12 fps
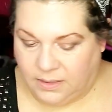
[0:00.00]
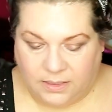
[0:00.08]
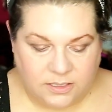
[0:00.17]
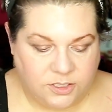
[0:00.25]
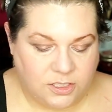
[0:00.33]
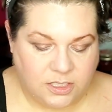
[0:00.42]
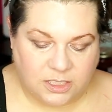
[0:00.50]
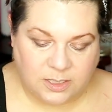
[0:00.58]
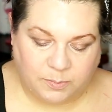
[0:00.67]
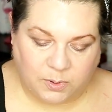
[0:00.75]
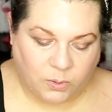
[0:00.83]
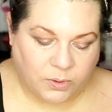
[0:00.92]
it's just
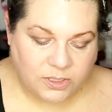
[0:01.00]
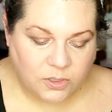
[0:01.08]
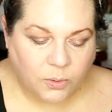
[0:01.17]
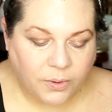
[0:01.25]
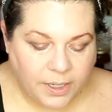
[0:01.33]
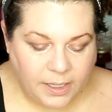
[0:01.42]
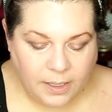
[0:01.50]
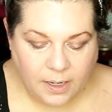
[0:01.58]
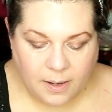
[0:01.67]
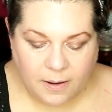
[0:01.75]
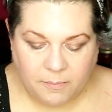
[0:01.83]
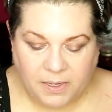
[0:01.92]
exploratory,
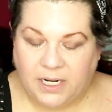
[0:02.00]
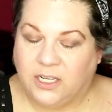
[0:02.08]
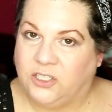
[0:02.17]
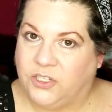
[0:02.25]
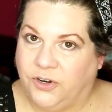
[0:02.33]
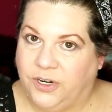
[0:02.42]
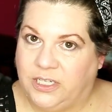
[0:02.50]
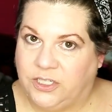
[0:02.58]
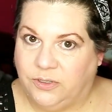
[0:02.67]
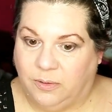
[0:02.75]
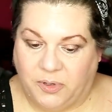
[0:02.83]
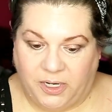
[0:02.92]
but it can turn
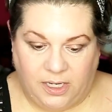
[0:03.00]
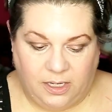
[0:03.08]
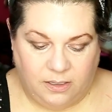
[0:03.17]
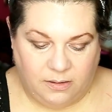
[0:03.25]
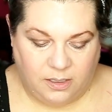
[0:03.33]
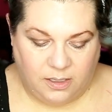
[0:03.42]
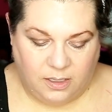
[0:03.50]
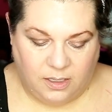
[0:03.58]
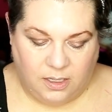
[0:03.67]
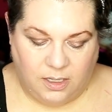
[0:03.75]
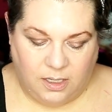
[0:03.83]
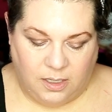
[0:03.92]
into a pretty
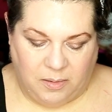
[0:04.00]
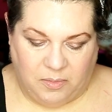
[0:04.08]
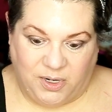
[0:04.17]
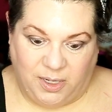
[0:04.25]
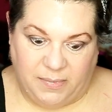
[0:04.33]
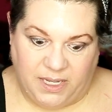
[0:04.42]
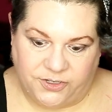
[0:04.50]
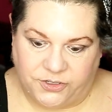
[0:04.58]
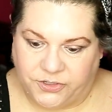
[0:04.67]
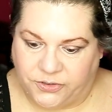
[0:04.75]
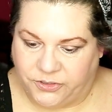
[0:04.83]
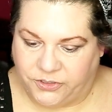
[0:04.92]
major
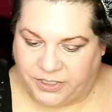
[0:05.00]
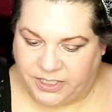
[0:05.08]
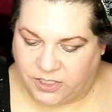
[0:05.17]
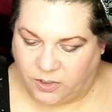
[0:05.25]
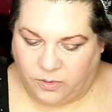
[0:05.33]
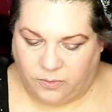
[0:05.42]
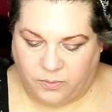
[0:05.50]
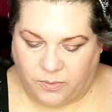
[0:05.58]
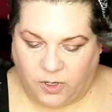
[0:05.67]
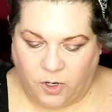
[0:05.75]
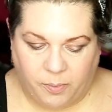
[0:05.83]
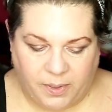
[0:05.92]
surgery. So
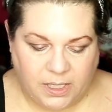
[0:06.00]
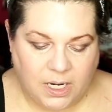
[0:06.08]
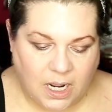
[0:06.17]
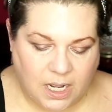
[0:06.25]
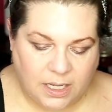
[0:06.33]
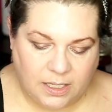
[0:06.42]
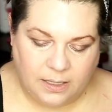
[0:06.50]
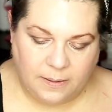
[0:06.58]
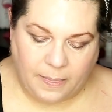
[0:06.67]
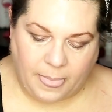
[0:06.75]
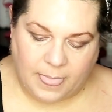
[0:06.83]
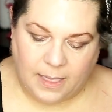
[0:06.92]
we're hoping not,
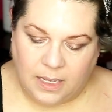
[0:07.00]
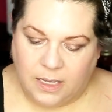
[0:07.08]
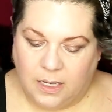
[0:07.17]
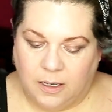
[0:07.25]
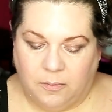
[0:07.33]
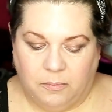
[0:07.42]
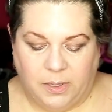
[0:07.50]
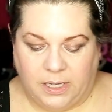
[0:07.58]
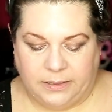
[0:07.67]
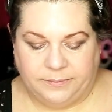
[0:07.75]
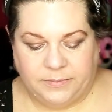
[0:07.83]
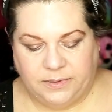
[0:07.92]

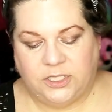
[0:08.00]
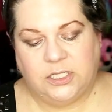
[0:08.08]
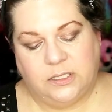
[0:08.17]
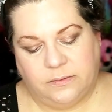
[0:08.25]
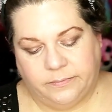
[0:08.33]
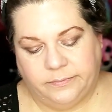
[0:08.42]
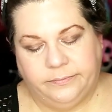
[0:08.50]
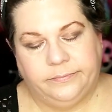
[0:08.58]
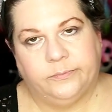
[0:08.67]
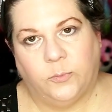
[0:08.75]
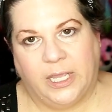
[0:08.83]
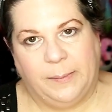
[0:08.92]
but just
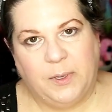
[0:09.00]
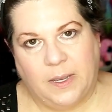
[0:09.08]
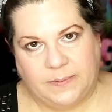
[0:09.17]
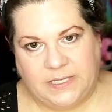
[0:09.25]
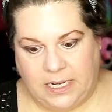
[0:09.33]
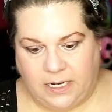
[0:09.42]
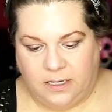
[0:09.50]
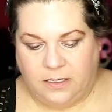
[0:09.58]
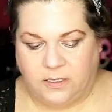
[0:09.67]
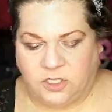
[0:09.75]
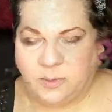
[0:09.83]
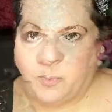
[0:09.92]
we'll keep you updated
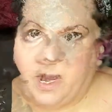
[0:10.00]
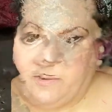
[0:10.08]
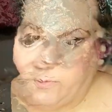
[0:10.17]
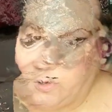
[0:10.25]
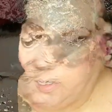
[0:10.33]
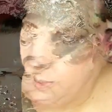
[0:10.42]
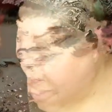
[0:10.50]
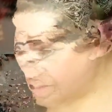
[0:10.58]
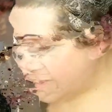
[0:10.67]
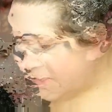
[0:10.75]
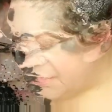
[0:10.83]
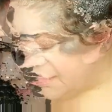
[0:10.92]
and just pray for her.
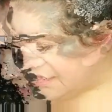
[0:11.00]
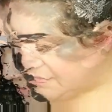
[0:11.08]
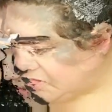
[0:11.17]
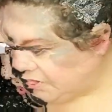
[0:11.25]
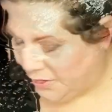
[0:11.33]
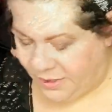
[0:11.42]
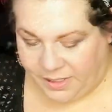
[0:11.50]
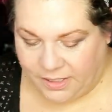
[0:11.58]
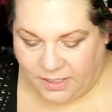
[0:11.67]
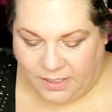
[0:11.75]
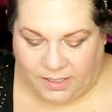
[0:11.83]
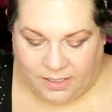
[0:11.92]
I'm
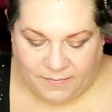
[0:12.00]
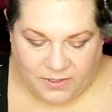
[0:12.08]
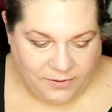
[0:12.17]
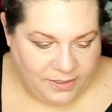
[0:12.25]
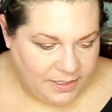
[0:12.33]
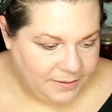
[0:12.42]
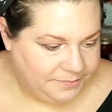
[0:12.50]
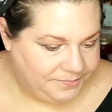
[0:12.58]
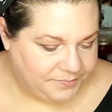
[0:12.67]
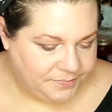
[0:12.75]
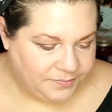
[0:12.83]
hurrying, honey. I'm hurrying.